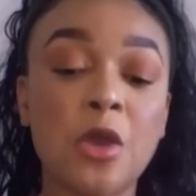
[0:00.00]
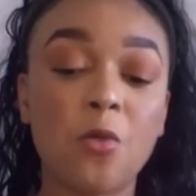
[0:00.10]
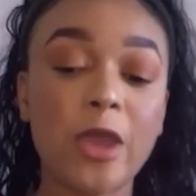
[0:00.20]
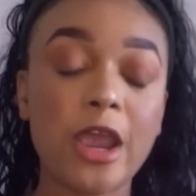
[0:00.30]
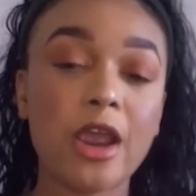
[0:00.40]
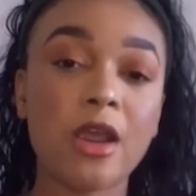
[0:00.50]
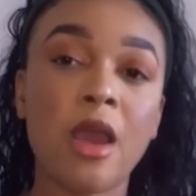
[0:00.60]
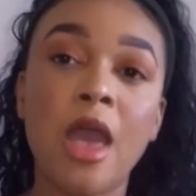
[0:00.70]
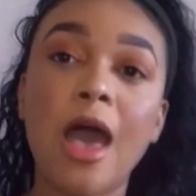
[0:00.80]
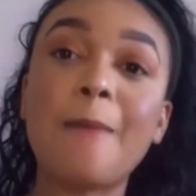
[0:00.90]
where
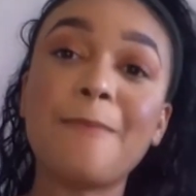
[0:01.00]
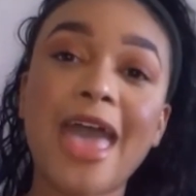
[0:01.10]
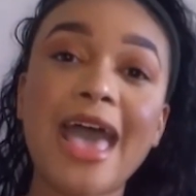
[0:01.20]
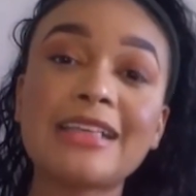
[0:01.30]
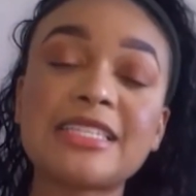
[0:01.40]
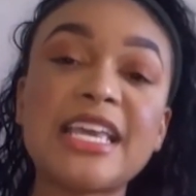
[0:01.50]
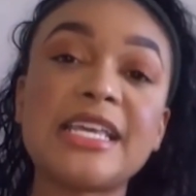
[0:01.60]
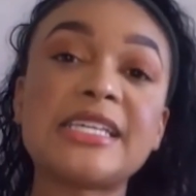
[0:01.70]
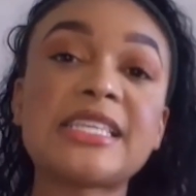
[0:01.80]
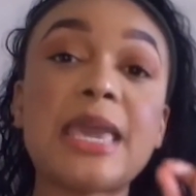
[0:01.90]
a mass
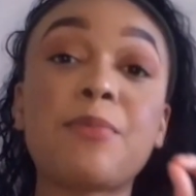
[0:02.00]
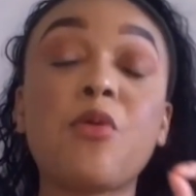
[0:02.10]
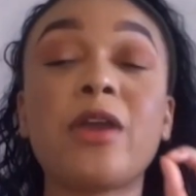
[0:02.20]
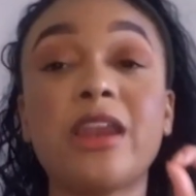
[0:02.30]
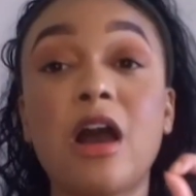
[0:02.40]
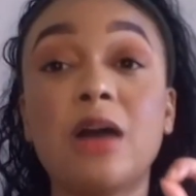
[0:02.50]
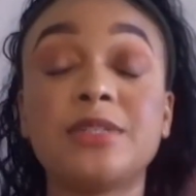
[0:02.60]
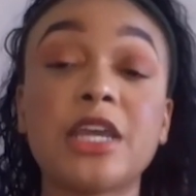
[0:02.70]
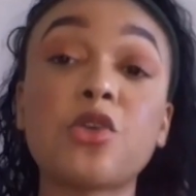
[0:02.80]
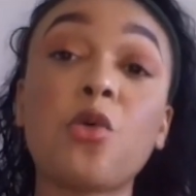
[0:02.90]
is a point
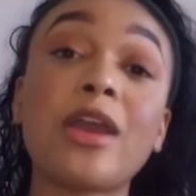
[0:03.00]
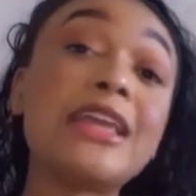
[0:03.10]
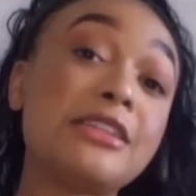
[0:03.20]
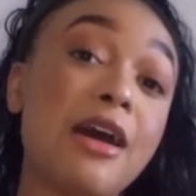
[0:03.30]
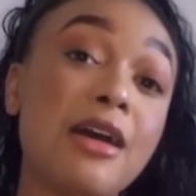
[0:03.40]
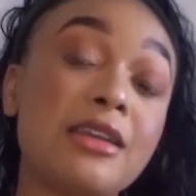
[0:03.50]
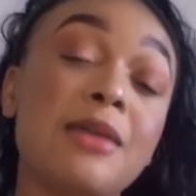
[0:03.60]
object or a dot.